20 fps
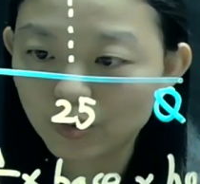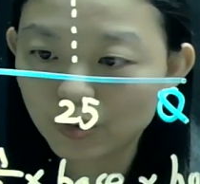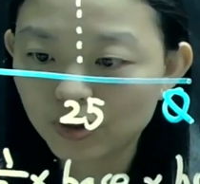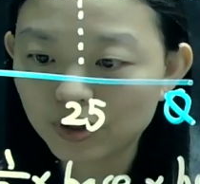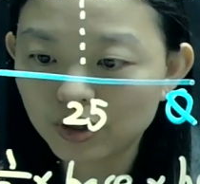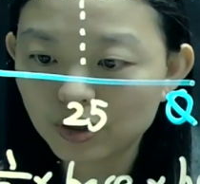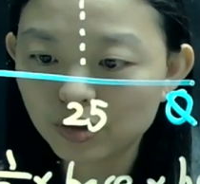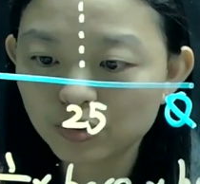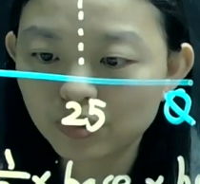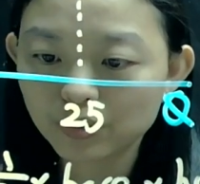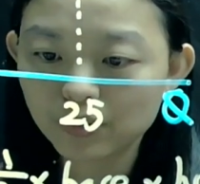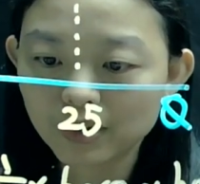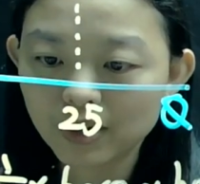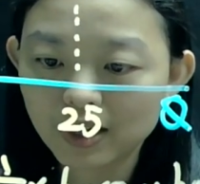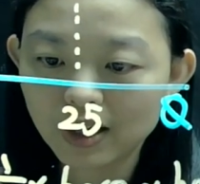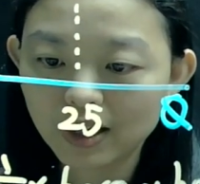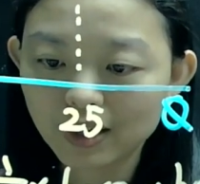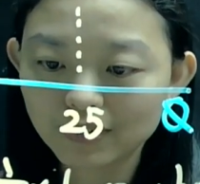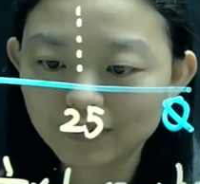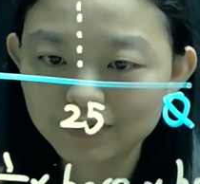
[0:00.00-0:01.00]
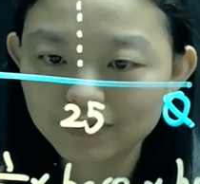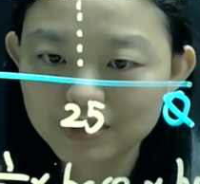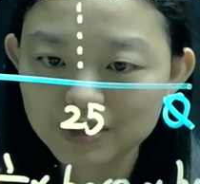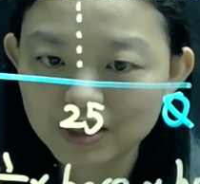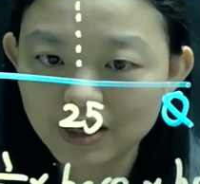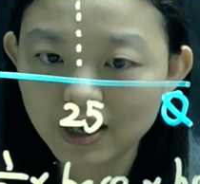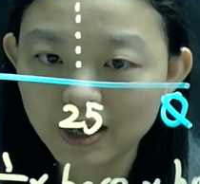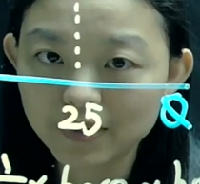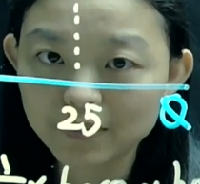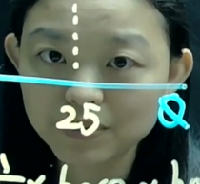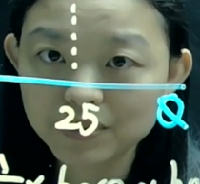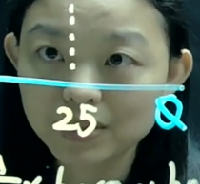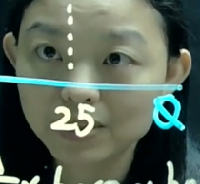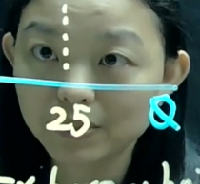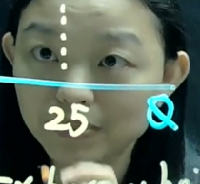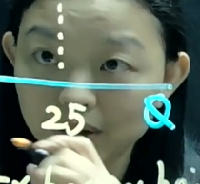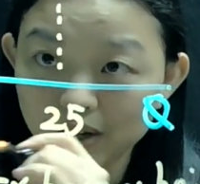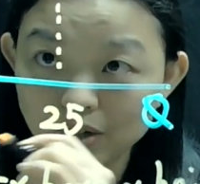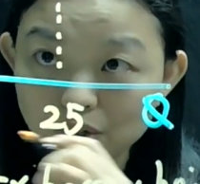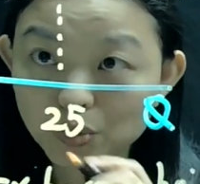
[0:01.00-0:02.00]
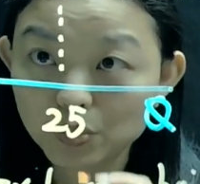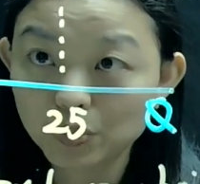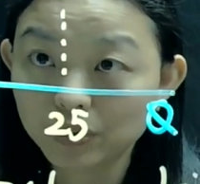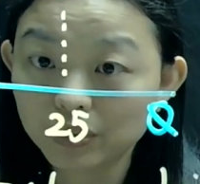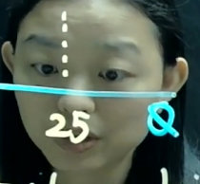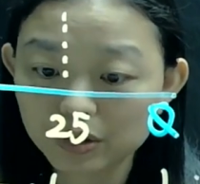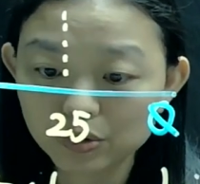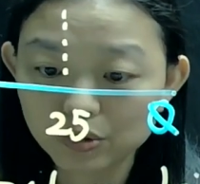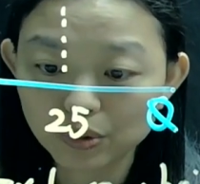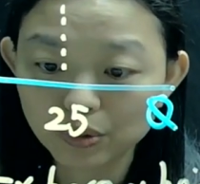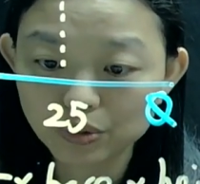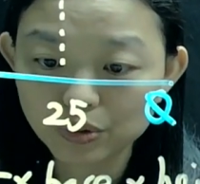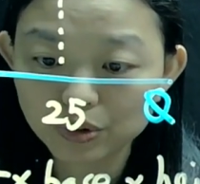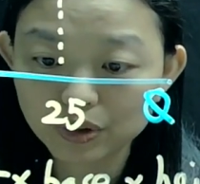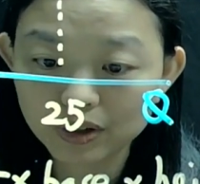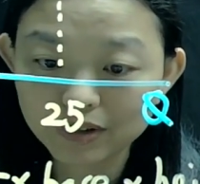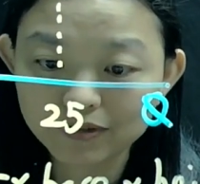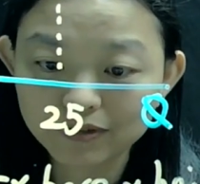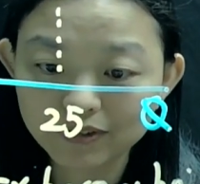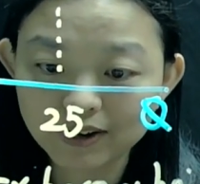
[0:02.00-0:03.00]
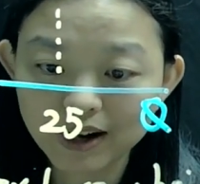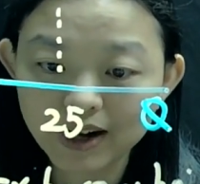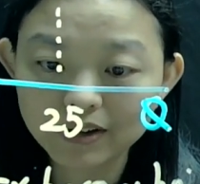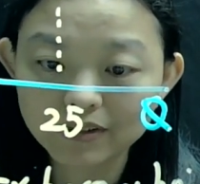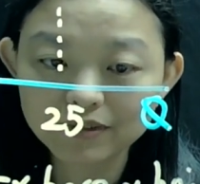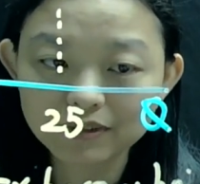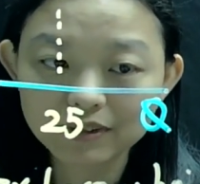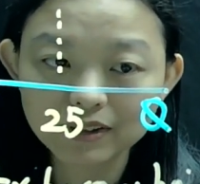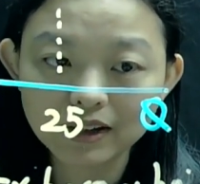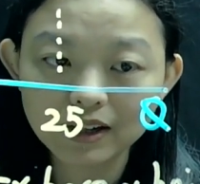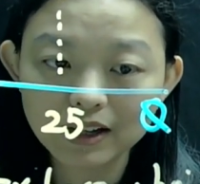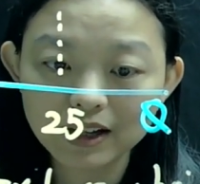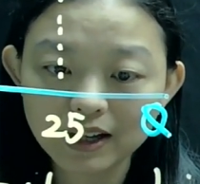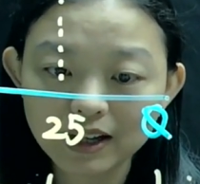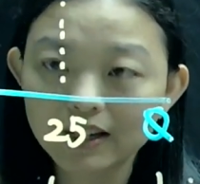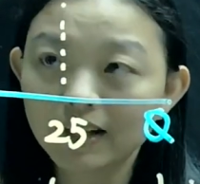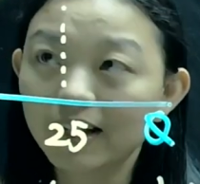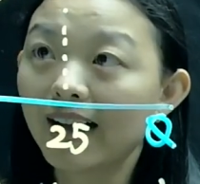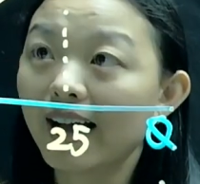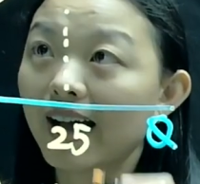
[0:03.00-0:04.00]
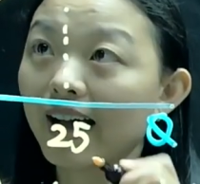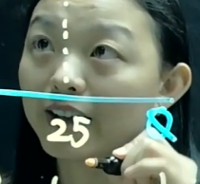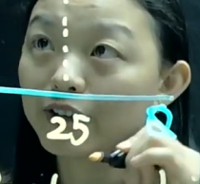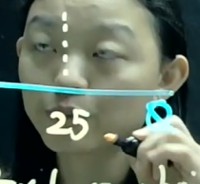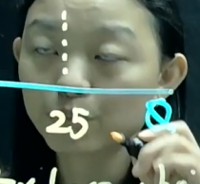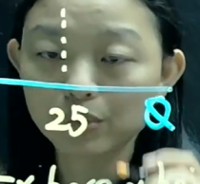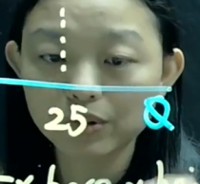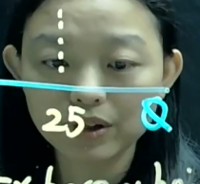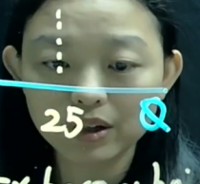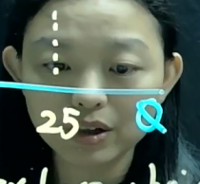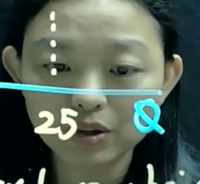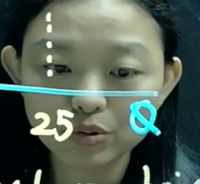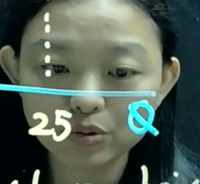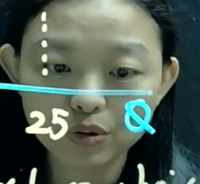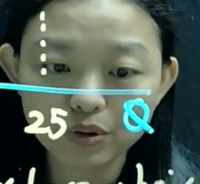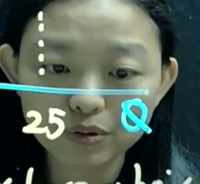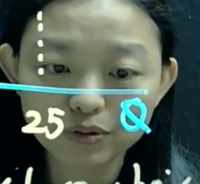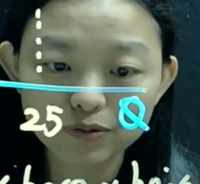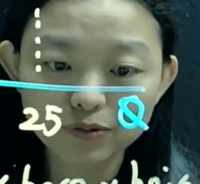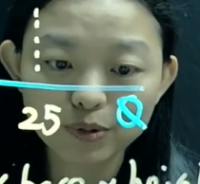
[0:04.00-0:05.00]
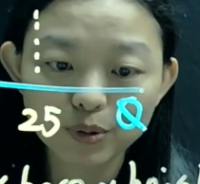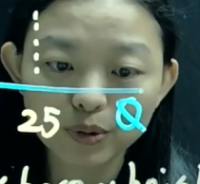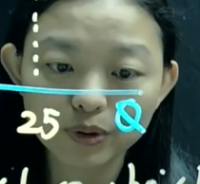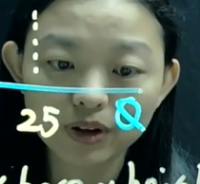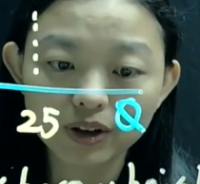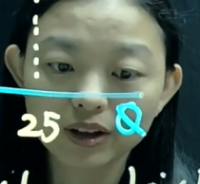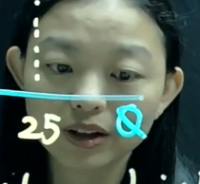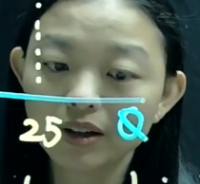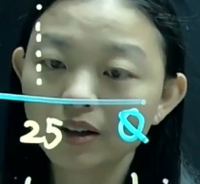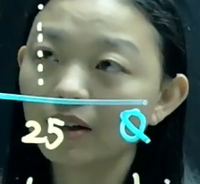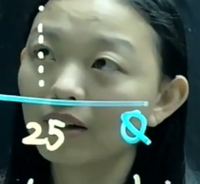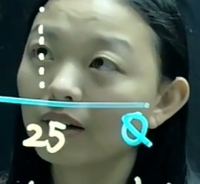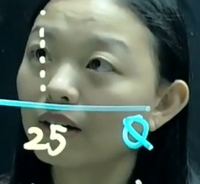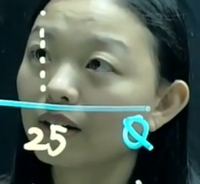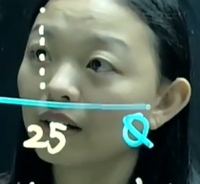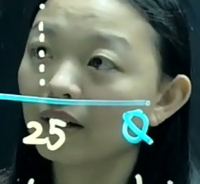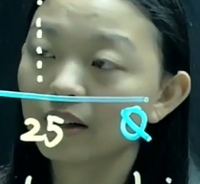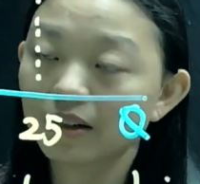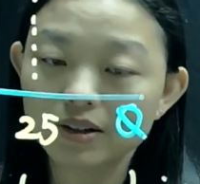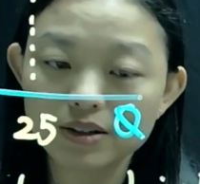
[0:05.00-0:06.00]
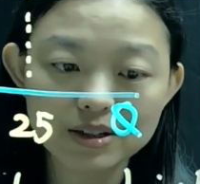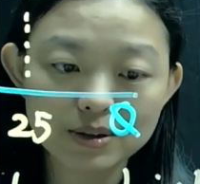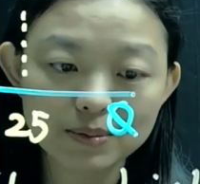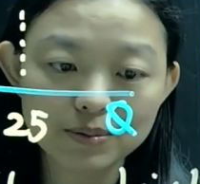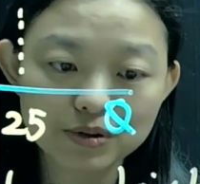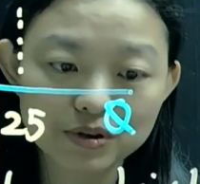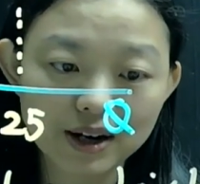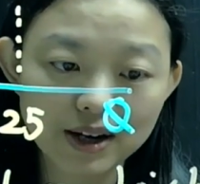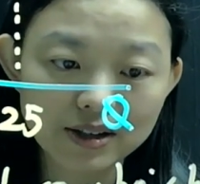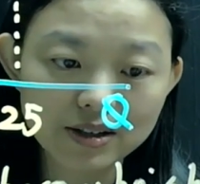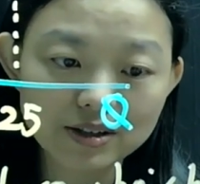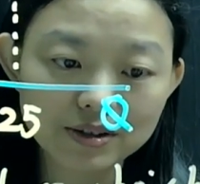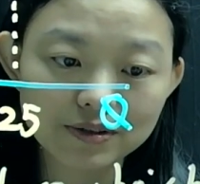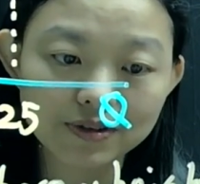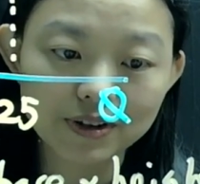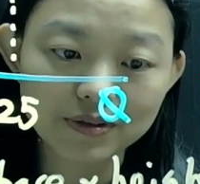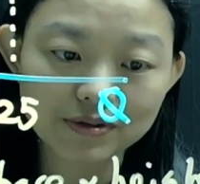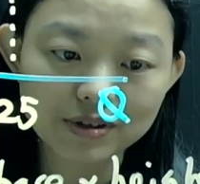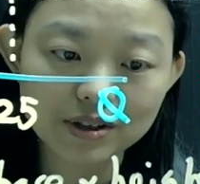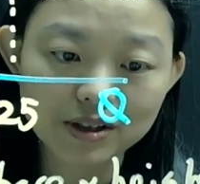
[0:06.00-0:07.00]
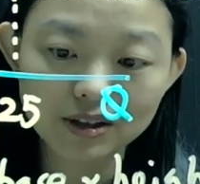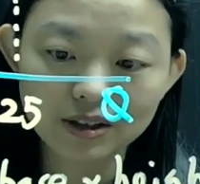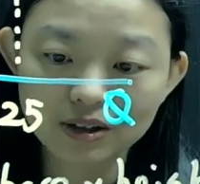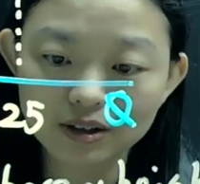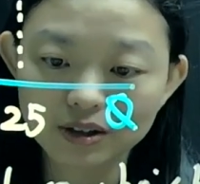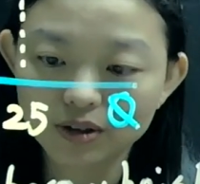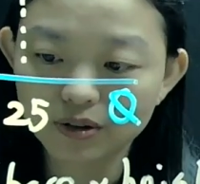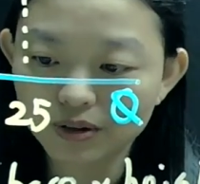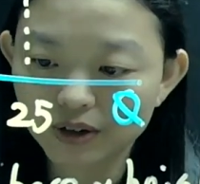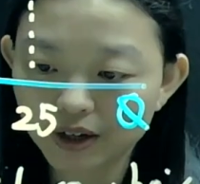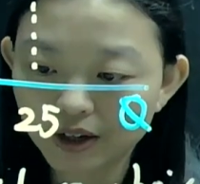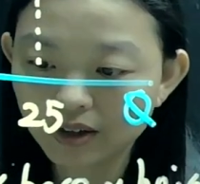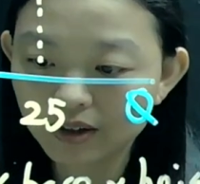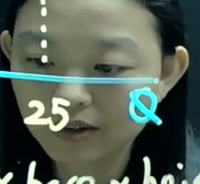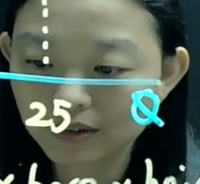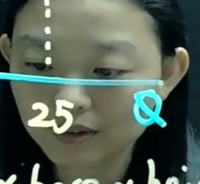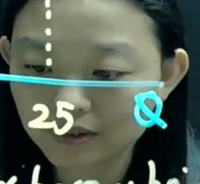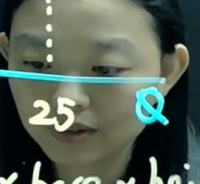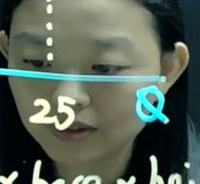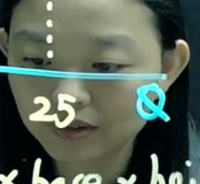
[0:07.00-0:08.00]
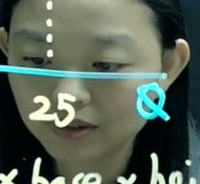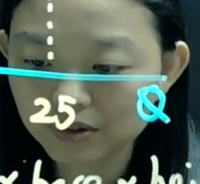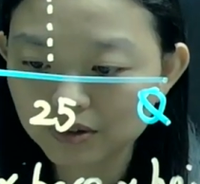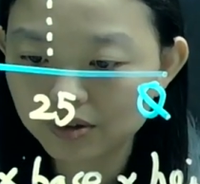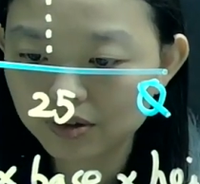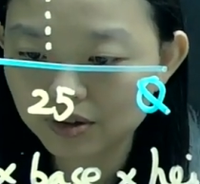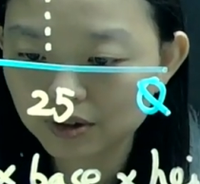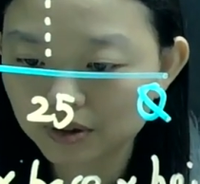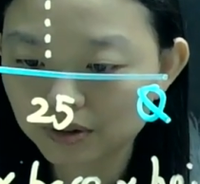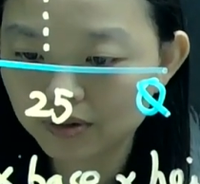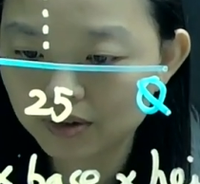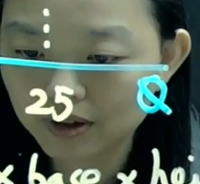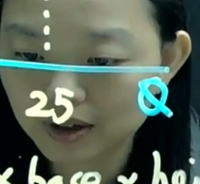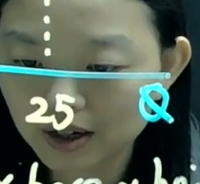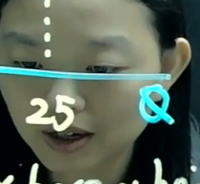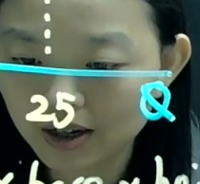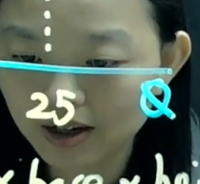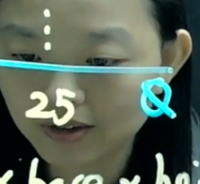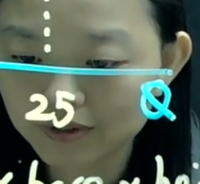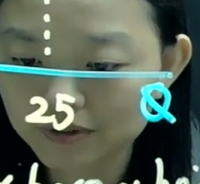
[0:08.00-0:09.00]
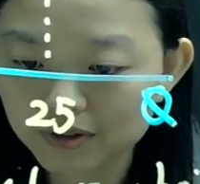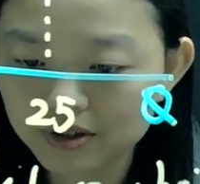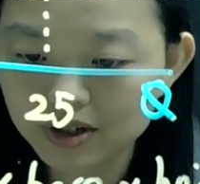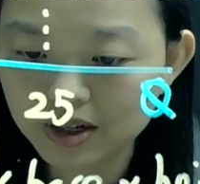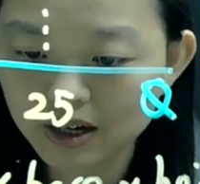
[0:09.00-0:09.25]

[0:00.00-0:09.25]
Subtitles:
It will equal half times the base will equal 25. The height will equal 40, subtract 15, okay? So half